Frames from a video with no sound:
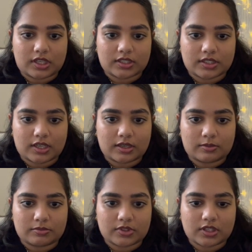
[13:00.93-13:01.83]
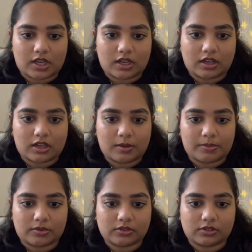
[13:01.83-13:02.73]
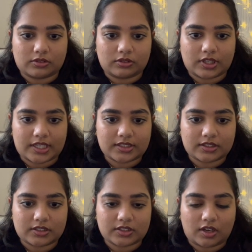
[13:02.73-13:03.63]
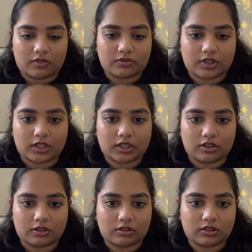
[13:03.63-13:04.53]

exams, a couple little lesson stuff in here.